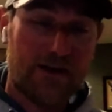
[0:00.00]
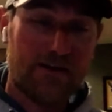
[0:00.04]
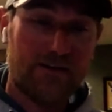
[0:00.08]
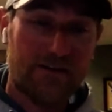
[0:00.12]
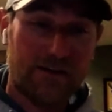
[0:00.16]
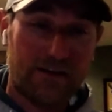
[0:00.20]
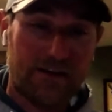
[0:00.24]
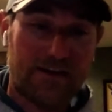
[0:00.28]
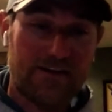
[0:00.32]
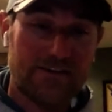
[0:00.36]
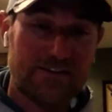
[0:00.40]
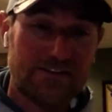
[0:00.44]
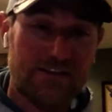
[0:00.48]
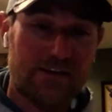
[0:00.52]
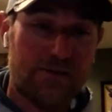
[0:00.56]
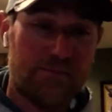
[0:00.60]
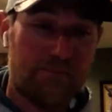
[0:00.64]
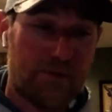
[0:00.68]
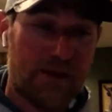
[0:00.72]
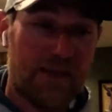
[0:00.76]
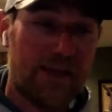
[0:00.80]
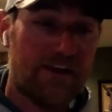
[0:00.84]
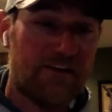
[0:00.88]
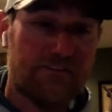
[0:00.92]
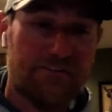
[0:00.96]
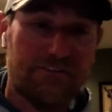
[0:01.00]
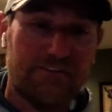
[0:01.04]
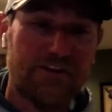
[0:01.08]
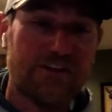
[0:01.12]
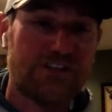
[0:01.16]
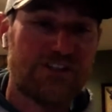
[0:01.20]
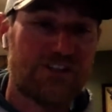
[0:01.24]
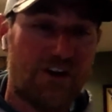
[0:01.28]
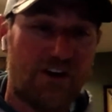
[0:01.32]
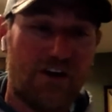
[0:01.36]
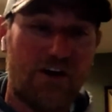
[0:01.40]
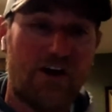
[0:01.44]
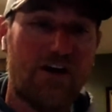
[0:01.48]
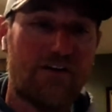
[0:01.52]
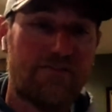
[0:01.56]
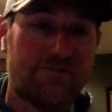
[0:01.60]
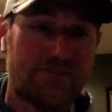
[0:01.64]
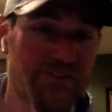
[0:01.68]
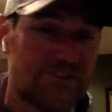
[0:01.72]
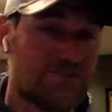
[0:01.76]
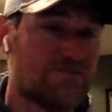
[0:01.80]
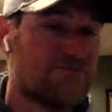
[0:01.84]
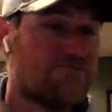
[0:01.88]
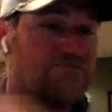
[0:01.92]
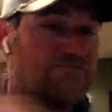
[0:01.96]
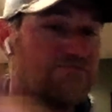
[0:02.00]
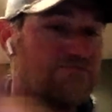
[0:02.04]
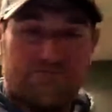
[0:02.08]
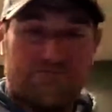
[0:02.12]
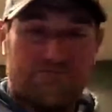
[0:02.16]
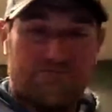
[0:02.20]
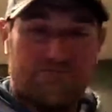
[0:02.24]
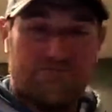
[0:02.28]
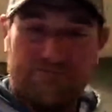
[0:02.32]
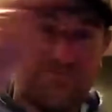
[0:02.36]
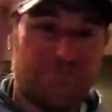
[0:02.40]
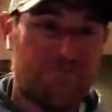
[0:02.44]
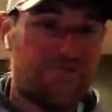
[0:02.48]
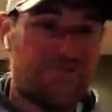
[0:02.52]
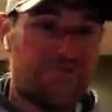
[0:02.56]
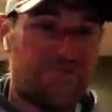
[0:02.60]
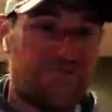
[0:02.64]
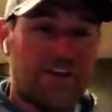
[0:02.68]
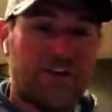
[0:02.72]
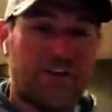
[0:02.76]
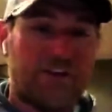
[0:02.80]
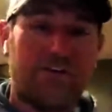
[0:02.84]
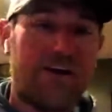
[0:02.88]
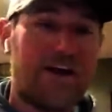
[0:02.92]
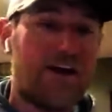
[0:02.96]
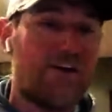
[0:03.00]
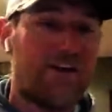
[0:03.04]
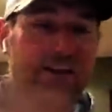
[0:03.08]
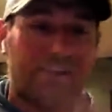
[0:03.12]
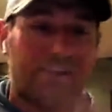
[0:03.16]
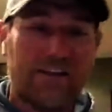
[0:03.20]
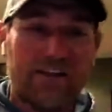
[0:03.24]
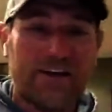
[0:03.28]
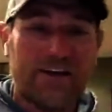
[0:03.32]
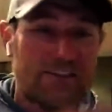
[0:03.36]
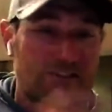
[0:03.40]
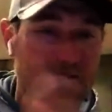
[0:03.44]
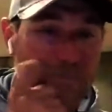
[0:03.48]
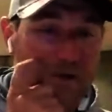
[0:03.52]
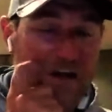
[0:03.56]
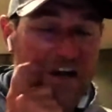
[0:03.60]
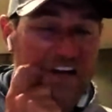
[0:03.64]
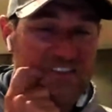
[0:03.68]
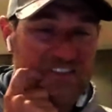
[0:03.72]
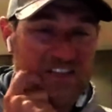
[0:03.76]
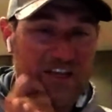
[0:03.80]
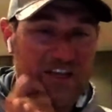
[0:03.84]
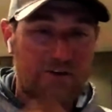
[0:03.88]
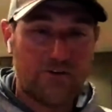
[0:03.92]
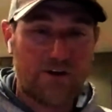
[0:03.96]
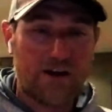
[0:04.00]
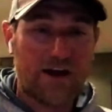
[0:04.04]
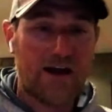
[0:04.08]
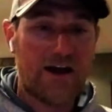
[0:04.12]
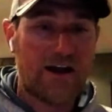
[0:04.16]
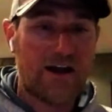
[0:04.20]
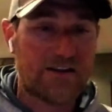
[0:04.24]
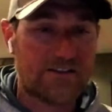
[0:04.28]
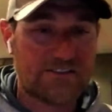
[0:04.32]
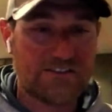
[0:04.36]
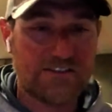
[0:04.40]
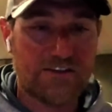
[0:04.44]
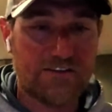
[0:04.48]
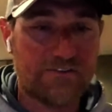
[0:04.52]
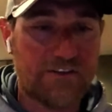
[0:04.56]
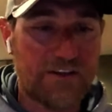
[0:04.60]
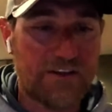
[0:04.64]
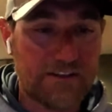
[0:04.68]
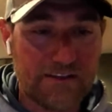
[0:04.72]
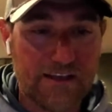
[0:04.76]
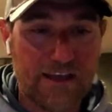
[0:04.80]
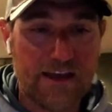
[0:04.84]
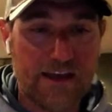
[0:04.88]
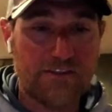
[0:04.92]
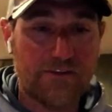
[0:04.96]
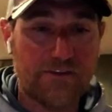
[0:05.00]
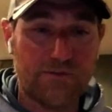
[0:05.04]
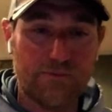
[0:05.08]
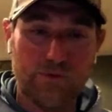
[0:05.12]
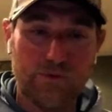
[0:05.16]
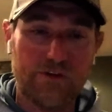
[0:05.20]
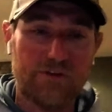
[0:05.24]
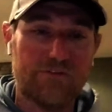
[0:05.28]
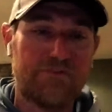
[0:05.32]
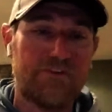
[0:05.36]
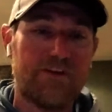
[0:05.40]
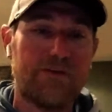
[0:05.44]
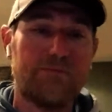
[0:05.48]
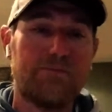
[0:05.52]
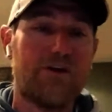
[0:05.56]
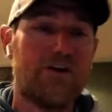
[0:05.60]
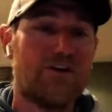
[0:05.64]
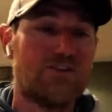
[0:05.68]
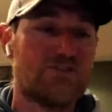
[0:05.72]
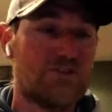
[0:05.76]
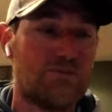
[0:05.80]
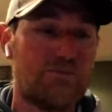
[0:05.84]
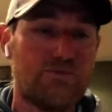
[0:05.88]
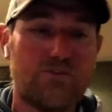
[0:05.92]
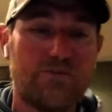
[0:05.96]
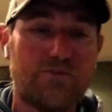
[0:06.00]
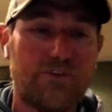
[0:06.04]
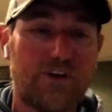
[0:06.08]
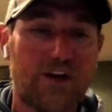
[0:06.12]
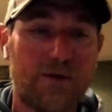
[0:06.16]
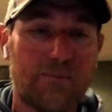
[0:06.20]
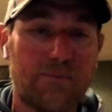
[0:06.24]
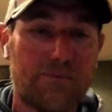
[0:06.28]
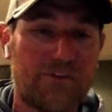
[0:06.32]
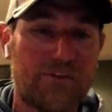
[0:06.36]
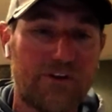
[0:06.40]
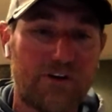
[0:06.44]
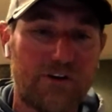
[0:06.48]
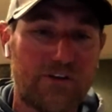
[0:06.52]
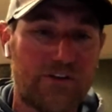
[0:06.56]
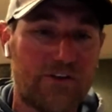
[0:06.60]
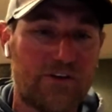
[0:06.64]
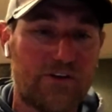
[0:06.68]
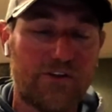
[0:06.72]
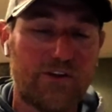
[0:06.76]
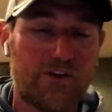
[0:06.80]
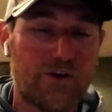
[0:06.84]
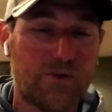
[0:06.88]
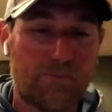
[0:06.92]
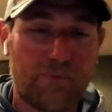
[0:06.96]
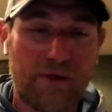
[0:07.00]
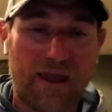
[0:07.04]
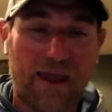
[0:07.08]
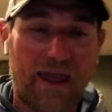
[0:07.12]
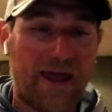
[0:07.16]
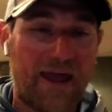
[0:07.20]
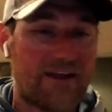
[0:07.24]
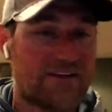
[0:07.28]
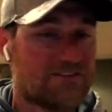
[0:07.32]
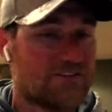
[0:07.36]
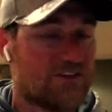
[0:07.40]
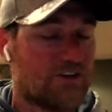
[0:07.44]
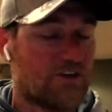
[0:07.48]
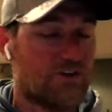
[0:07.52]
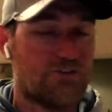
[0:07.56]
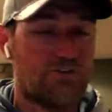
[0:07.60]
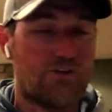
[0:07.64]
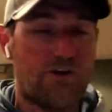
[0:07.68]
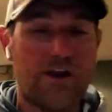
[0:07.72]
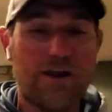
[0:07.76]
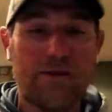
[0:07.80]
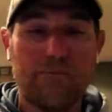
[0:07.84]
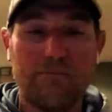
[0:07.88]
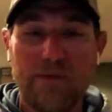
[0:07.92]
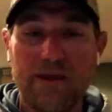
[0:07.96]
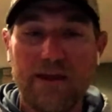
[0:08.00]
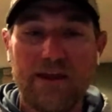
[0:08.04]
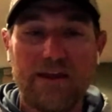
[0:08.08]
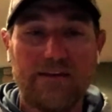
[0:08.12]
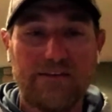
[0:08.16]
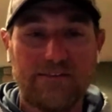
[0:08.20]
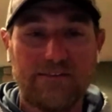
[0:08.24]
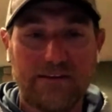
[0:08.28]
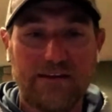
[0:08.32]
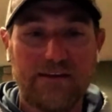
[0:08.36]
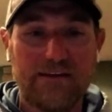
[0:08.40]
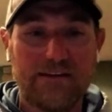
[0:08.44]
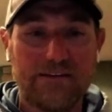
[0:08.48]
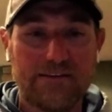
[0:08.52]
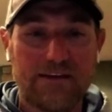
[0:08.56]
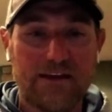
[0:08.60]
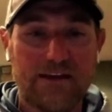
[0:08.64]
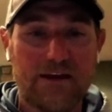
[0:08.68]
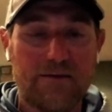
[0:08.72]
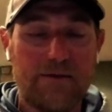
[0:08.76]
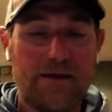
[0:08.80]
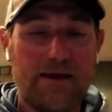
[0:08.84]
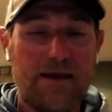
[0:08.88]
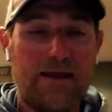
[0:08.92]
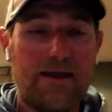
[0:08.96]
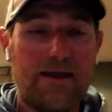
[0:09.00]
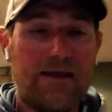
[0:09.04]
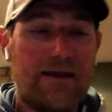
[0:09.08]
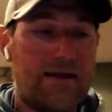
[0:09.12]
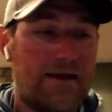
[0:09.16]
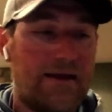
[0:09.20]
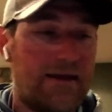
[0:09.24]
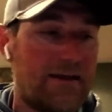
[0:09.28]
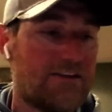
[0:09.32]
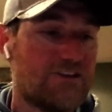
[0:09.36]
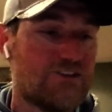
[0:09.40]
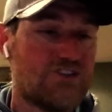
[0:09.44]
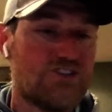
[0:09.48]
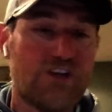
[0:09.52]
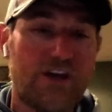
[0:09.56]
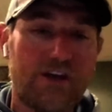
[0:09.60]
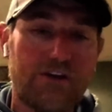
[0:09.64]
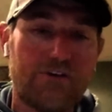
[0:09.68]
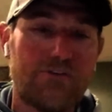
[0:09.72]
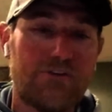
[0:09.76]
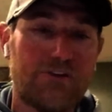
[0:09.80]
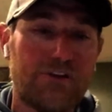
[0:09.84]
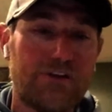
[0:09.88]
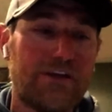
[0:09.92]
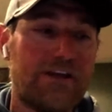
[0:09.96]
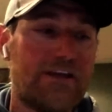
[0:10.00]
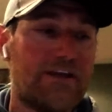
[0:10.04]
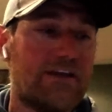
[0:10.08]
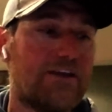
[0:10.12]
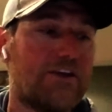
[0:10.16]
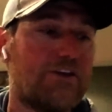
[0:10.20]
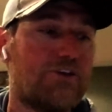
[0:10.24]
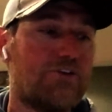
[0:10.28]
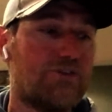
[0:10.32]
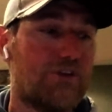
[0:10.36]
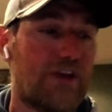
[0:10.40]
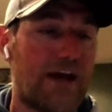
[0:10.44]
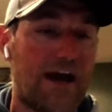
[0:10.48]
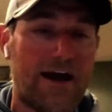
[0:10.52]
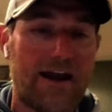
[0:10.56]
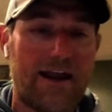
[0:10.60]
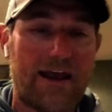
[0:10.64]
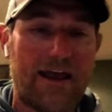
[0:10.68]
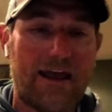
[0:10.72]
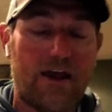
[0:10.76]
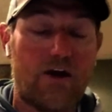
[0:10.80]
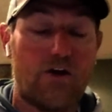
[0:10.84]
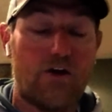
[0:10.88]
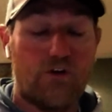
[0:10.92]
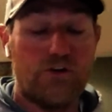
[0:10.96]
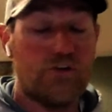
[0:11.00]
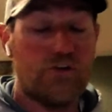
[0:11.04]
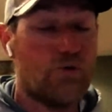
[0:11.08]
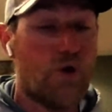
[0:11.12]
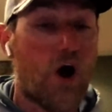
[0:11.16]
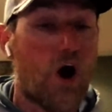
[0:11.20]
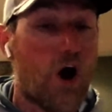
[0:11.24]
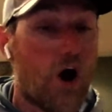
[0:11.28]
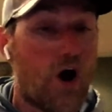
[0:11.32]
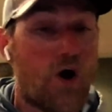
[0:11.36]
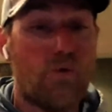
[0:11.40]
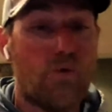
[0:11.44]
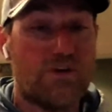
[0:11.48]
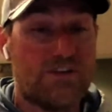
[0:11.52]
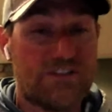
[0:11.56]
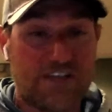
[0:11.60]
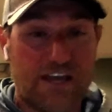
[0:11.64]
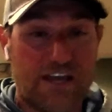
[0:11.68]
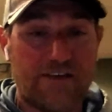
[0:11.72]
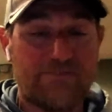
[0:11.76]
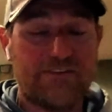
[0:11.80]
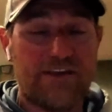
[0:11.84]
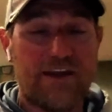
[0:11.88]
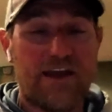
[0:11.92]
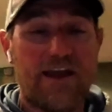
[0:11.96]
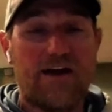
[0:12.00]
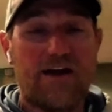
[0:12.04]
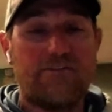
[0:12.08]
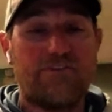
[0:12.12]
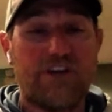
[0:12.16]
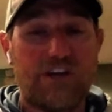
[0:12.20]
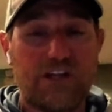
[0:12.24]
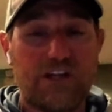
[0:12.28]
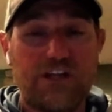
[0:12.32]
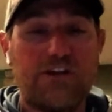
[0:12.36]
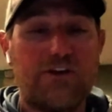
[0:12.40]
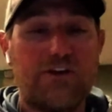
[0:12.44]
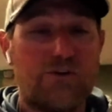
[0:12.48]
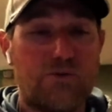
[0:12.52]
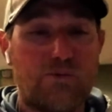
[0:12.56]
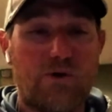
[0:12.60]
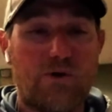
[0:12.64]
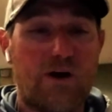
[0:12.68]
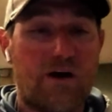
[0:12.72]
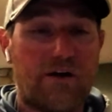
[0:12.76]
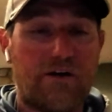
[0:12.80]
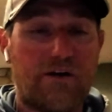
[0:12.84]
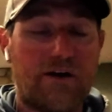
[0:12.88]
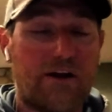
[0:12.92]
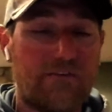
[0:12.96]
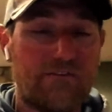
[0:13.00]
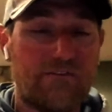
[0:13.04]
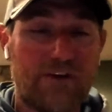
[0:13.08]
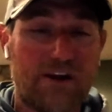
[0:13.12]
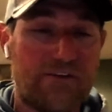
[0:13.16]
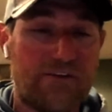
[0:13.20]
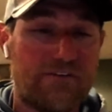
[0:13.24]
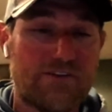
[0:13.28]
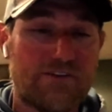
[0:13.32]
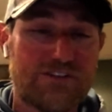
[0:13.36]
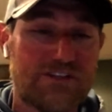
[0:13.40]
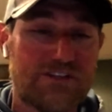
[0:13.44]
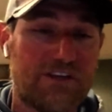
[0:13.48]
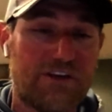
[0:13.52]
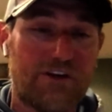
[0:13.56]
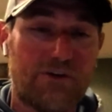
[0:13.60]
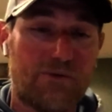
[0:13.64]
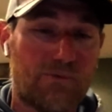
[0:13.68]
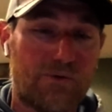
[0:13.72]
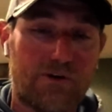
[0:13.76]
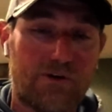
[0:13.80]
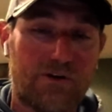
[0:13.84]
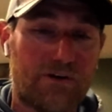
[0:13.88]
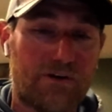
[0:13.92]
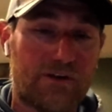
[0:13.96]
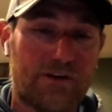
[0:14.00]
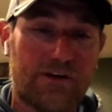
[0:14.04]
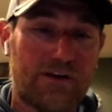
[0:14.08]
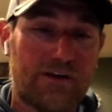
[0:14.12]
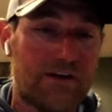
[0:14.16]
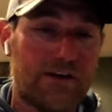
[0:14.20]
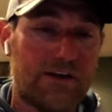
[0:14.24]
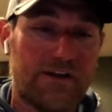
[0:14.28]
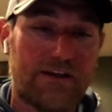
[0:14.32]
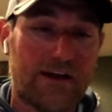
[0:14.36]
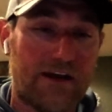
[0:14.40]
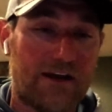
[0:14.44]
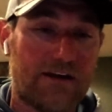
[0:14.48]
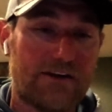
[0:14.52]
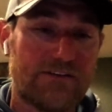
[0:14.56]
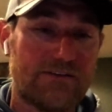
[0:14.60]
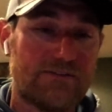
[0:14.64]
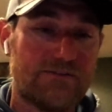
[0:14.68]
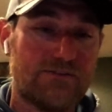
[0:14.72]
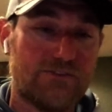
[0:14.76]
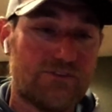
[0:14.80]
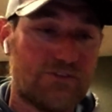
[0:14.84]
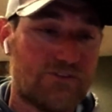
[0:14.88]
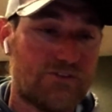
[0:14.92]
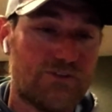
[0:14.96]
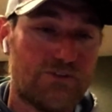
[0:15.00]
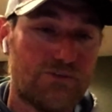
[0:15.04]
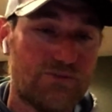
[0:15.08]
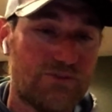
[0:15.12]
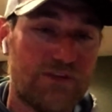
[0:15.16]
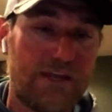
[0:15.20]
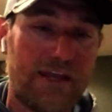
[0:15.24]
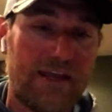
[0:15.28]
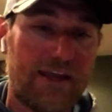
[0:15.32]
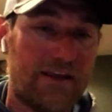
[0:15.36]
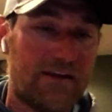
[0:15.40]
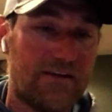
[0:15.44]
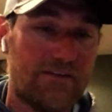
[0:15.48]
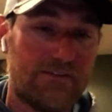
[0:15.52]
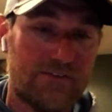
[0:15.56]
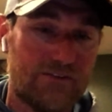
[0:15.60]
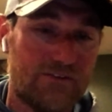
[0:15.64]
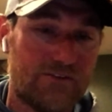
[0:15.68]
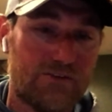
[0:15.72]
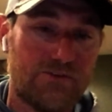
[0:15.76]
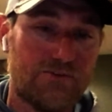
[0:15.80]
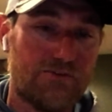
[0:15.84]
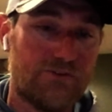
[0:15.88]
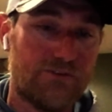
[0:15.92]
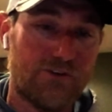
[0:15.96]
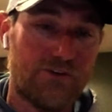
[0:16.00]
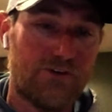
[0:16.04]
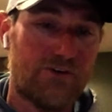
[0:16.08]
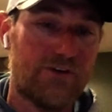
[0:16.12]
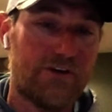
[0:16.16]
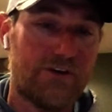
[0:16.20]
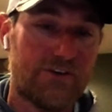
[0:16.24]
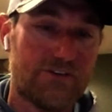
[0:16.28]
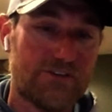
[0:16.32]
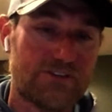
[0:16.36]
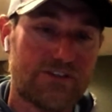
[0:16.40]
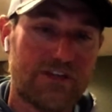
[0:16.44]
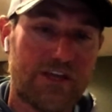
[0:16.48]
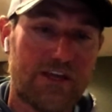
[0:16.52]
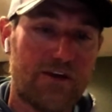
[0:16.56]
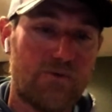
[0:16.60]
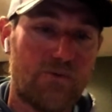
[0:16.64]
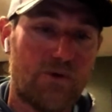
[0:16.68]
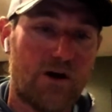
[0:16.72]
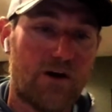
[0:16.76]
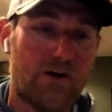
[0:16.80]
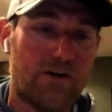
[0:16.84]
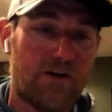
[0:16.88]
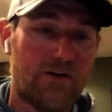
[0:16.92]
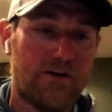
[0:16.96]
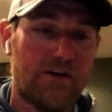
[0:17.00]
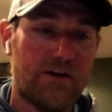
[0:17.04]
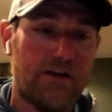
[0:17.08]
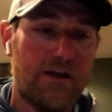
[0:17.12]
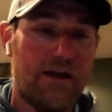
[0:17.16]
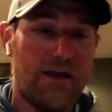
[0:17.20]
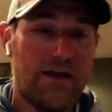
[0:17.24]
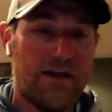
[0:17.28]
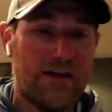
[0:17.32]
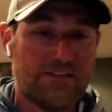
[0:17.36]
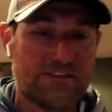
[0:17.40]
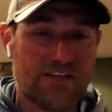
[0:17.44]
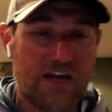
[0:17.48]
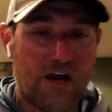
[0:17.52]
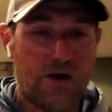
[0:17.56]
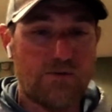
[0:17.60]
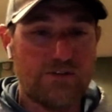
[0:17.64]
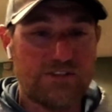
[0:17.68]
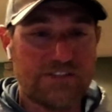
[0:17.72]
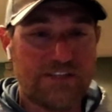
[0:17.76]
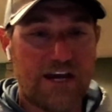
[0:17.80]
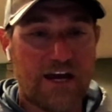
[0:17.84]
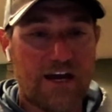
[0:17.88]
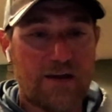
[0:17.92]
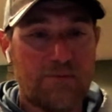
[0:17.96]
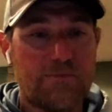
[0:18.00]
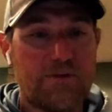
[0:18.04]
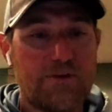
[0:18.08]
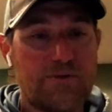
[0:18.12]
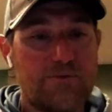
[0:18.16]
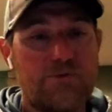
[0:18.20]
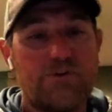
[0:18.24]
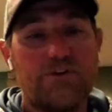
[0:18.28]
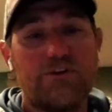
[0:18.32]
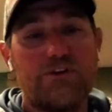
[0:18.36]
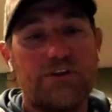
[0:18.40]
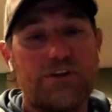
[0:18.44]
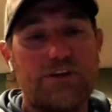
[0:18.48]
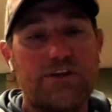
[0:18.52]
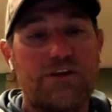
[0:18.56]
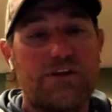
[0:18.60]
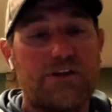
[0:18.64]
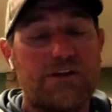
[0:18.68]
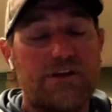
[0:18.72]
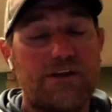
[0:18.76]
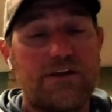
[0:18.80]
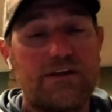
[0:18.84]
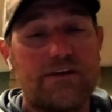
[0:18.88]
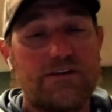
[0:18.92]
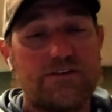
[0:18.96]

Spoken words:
Like I said, to peg fish off, just flinging around at light spots, at rocks, stuff like that. When the females are moving up and they're in their little packs, a great bait to get them. And generally, you always have to have clear water. I've never seen it work in any kind of too dirty or stained water. It's always got to be really clean.